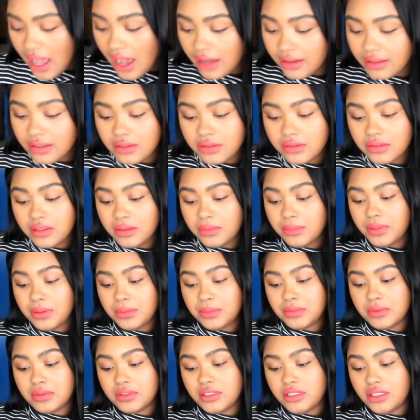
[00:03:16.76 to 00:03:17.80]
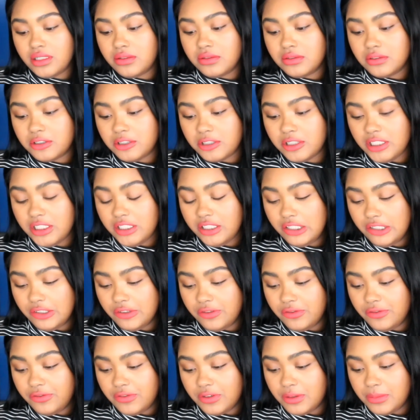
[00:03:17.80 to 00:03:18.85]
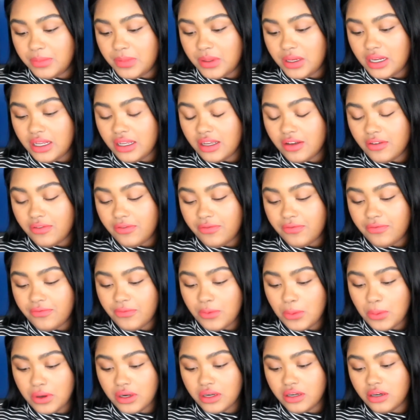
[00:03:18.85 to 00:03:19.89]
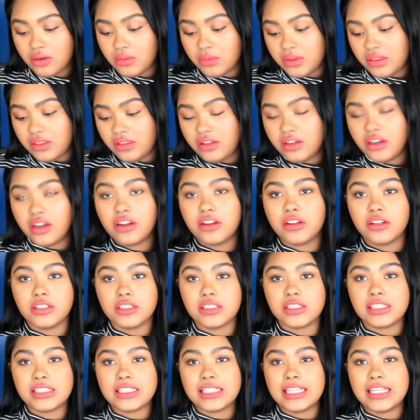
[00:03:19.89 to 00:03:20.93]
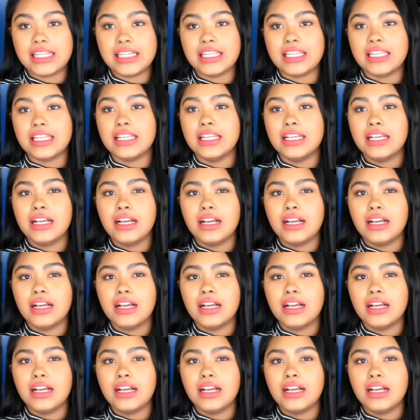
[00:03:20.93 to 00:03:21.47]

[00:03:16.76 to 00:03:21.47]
How do Korean people in general treat you for being a foreigner with darker skin?